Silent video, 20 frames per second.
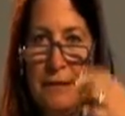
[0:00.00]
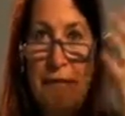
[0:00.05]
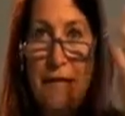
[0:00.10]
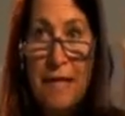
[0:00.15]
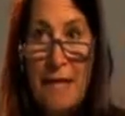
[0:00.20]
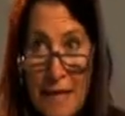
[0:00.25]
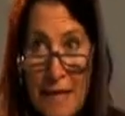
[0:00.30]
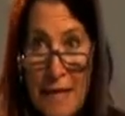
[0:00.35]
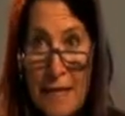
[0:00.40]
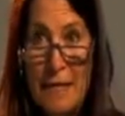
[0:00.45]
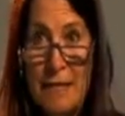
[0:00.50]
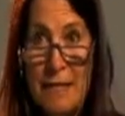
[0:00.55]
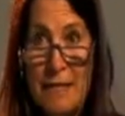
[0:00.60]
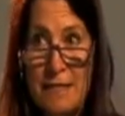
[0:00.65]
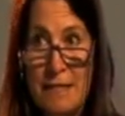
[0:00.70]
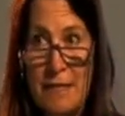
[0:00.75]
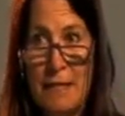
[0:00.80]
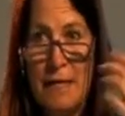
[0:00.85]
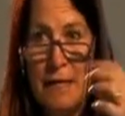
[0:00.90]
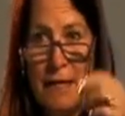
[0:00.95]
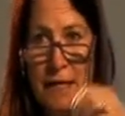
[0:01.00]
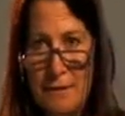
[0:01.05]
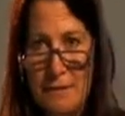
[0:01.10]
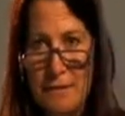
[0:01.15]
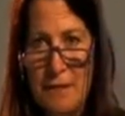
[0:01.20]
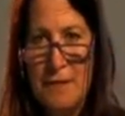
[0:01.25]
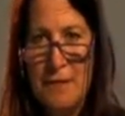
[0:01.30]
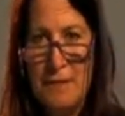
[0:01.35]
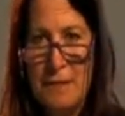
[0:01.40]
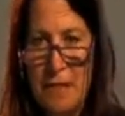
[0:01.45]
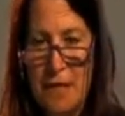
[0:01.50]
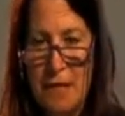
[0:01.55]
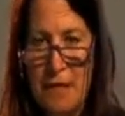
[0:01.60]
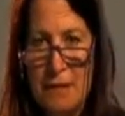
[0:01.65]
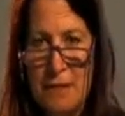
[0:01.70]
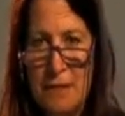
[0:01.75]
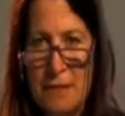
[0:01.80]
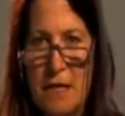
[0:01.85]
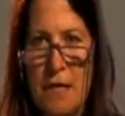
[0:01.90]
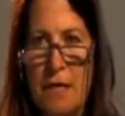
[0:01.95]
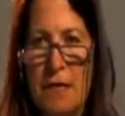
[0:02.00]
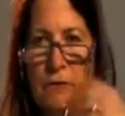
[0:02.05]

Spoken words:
English in this case,